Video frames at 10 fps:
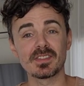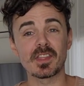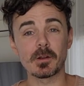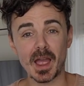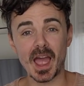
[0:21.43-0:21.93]

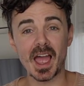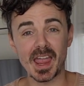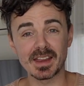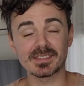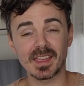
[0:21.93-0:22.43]
there are
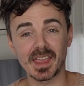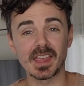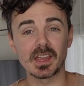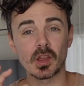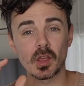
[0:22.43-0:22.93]

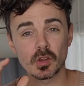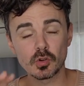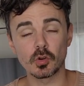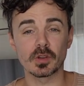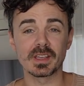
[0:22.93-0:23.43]
18
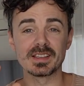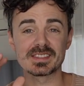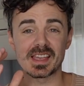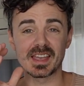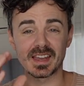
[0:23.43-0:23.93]

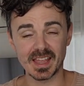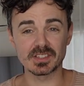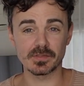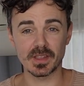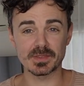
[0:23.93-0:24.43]
cookies in each
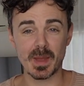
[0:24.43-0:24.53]
of these